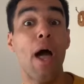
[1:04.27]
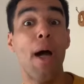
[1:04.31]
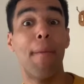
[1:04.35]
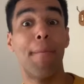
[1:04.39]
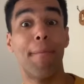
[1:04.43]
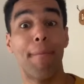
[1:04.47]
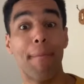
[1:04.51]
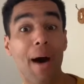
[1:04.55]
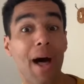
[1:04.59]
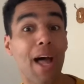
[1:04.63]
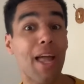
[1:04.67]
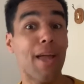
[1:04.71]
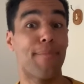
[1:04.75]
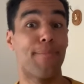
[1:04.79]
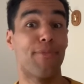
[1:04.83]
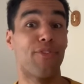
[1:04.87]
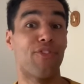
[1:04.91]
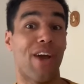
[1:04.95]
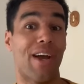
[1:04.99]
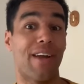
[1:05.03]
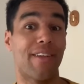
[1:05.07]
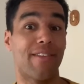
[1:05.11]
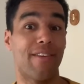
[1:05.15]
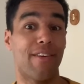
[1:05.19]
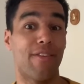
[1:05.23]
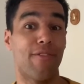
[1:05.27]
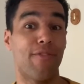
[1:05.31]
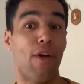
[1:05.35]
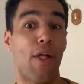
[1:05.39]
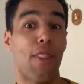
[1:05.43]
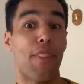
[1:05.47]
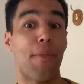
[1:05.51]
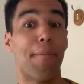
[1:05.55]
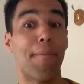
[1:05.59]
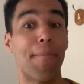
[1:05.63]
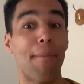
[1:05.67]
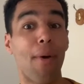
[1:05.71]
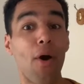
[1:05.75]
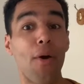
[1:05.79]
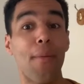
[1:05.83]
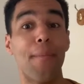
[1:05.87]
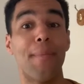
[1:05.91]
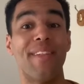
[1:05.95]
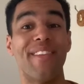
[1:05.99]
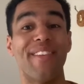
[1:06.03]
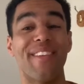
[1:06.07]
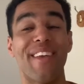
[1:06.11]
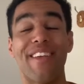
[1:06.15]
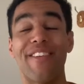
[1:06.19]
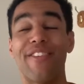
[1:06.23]
My objective at the
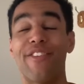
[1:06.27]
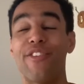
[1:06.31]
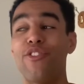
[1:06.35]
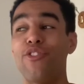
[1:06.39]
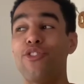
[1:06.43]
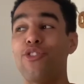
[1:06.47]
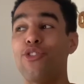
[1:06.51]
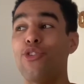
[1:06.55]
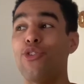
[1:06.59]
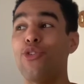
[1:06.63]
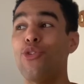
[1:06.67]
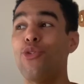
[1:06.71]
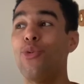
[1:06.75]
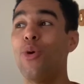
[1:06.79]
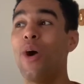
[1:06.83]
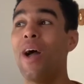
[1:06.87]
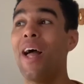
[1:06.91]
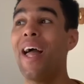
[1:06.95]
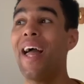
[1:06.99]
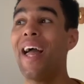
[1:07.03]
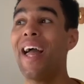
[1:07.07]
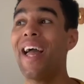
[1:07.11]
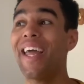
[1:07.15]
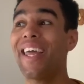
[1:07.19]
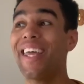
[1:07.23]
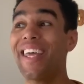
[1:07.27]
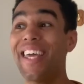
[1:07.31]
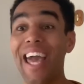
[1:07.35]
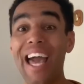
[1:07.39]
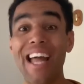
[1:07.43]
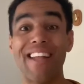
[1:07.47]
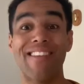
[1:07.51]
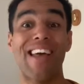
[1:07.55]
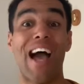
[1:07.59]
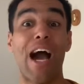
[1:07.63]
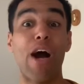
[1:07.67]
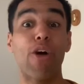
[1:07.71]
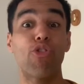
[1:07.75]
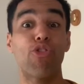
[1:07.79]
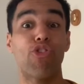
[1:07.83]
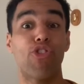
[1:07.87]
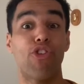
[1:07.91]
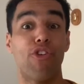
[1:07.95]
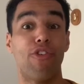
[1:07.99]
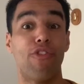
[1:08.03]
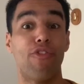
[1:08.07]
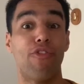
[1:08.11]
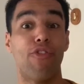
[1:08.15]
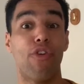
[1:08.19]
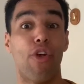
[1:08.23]
moment is to get out
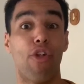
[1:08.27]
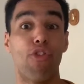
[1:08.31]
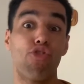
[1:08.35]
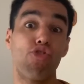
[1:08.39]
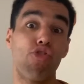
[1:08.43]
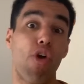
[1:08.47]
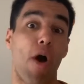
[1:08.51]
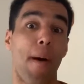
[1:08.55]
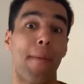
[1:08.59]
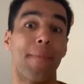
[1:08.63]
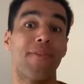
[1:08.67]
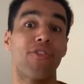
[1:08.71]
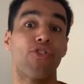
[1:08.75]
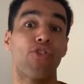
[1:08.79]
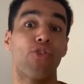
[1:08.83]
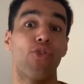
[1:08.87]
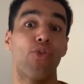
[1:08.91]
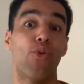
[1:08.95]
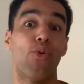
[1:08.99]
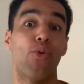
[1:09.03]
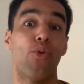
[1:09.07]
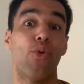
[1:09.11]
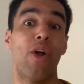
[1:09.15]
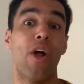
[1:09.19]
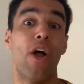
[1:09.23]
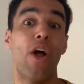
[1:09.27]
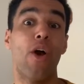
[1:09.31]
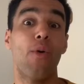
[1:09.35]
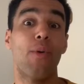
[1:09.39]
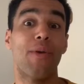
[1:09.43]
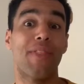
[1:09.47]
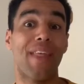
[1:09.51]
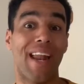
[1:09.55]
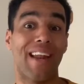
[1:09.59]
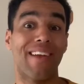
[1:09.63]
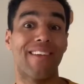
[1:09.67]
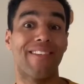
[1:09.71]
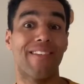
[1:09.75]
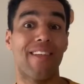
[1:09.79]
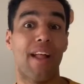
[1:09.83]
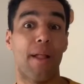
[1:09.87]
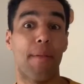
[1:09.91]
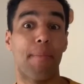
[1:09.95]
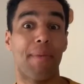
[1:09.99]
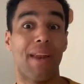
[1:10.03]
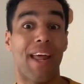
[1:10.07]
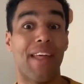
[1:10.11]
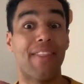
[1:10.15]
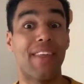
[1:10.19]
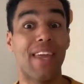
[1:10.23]
of drama school with Alex
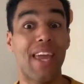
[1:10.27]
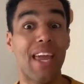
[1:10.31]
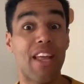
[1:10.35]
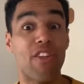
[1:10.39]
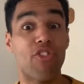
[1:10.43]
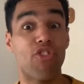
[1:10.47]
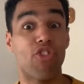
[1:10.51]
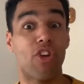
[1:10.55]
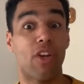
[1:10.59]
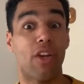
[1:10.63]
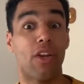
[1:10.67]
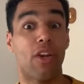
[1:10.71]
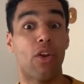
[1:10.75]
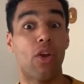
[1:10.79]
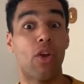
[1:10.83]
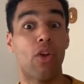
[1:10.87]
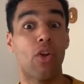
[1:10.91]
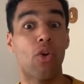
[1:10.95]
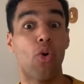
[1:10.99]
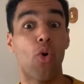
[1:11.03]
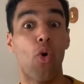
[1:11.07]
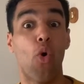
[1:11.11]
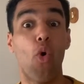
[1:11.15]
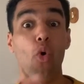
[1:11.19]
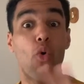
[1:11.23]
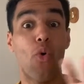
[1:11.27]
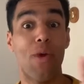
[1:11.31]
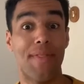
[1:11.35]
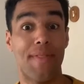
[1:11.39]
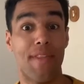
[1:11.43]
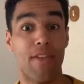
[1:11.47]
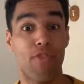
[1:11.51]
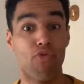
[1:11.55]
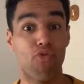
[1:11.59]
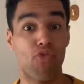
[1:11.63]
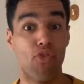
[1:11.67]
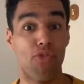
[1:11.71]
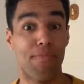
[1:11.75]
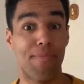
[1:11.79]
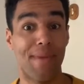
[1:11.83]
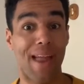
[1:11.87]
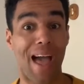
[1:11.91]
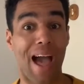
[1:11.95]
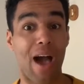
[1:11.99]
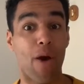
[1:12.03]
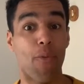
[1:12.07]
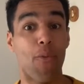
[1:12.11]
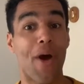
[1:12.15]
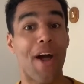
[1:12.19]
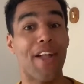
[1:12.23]
Stedman at the kitchen or in this room
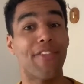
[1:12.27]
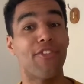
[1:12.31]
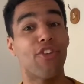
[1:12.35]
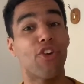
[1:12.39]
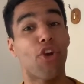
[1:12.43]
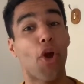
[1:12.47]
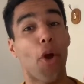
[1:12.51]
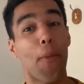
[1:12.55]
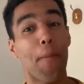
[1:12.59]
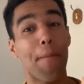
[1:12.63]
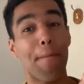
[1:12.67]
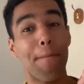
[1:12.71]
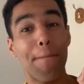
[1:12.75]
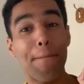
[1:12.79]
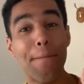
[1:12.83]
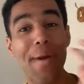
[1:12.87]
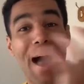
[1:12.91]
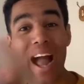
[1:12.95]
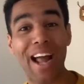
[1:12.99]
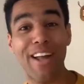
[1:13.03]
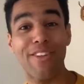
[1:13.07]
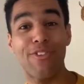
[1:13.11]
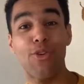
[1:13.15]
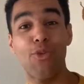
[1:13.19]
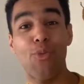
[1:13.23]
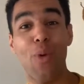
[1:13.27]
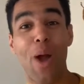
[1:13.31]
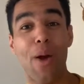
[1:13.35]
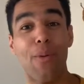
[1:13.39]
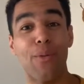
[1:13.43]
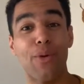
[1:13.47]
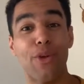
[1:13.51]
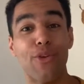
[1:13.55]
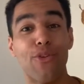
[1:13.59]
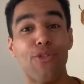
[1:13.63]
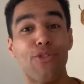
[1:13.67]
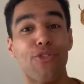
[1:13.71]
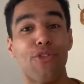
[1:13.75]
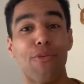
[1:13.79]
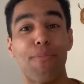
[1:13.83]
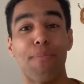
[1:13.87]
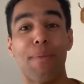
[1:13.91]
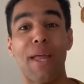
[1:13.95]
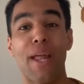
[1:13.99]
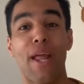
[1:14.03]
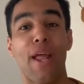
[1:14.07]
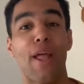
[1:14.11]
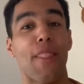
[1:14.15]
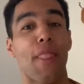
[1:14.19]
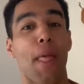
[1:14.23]
now and to go back to where we used to
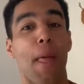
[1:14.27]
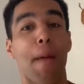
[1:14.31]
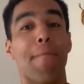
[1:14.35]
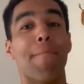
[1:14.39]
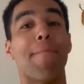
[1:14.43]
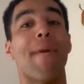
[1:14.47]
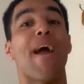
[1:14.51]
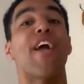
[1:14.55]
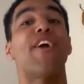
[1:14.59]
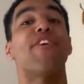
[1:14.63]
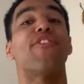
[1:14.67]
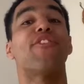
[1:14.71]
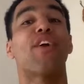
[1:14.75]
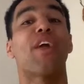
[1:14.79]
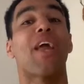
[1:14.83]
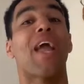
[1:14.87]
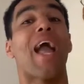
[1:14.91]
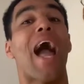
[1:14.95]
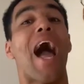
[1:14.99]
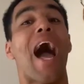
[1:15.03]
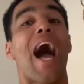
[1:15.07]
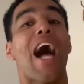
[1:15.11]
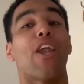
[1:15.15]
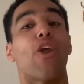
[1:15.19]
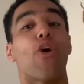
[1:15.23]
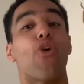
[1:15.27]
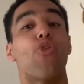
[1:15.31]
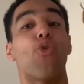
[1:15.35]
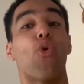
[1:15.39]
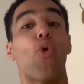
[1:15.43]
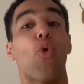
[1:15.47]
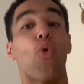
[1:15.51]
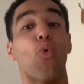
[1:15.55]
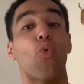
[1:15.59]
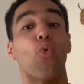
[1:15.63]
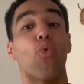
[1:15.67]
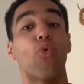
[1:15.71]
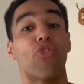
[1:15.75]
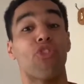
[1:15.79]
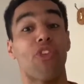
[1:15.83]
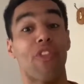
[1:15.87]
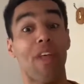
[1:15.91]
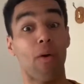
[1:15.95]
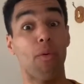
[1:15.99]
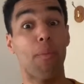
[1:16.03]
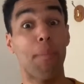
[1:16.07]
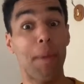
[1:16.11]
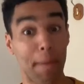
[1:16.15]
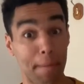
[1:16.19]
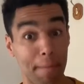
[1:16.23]
be in the amazing hallowed hall. So that
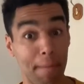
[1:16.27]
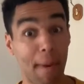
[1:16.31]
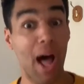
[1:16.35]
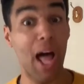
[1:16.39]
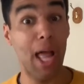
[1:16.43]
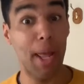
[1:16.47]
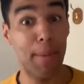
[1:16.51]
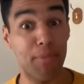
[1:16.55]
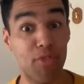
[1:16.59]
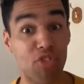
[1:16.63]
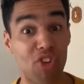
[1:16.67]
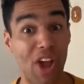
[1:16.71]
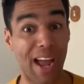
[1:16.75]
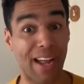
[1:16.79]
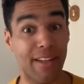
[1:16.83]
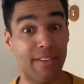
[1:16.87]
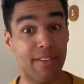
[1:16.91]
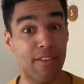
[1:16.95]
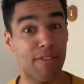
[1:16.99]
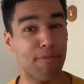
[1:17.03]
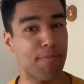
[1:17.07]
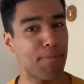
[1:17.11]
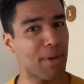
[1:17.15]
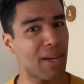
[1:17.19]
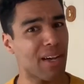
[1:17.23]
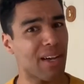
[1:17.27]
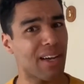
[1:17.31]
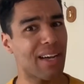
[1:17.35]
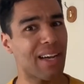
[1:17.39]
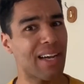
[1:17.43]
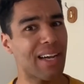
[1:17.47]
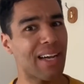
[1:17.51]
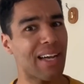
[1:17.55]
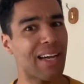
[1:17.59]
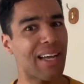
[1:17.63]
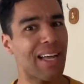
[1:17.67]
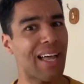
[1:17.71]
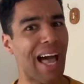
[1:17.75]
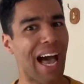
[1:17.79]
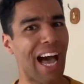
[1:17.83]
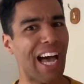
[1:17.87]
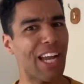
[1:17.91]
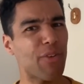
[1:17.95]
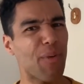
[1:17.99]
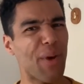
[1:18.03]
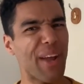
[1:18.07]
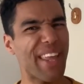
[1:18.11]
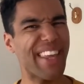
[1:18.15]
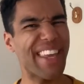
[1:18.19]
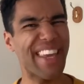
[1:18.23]
will be my objective. But how
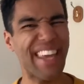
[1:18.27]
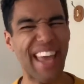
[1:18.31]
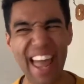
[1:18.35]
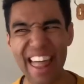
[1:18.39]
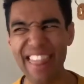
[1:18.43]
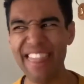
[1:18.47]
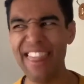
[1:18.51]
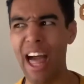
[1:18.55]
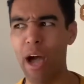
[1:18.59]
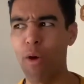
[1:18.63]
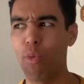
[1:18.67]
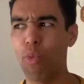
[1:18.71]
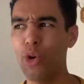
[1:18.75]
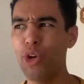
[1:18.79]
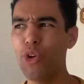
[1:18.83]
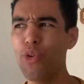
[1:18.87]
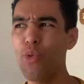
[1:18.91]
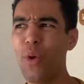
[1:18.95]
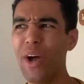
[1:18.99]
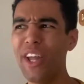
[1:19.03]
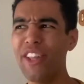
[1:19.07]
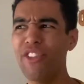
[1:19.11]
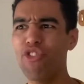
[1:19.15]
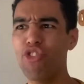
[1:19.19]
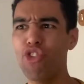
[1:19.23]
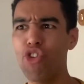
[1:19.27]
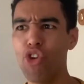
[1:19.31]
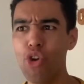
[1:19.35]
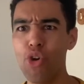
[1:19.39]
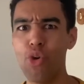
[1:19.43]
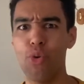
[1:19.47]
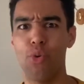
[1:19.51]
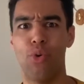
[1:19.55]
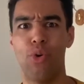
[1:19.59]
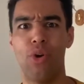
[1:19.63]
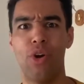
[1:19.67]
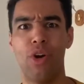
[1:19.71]
do I get that? What do I do?